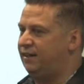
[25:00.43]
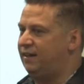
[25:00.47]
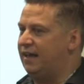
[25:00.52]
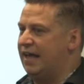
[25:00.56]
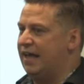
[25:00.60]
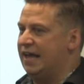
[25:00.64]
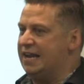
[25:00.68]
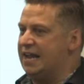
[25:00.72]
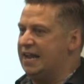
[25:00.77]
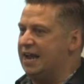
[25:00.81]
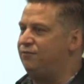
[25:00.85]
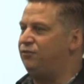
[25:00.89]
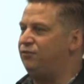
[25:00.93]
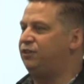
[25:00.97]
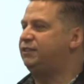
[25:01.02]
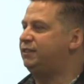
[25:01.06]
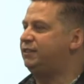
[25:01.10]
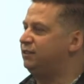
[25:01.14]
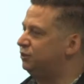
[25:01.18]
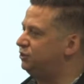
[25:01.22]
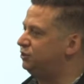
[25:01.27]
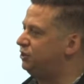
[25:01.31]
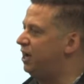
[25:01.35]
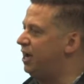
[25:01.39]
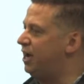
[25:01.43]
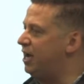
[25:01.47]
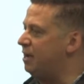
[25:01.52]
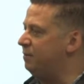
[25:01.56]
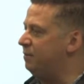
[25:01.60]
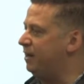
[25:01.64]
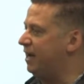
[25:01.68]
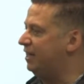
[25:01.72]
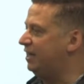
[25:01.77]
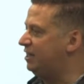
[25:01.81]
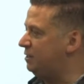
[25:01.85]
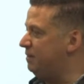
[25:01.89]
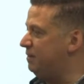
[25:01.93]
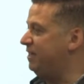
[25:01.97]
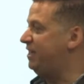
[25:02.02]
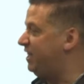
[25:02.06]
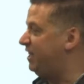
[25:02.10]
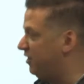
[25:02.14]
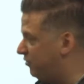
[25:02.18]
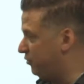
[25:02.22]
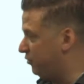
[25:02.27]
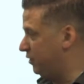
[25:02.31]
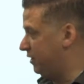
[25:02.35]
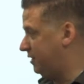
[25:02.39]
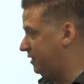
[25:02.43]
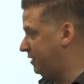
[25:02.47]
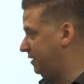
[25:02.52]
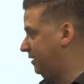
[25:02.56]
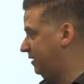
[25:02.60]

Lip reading: And every single time, it had to be different.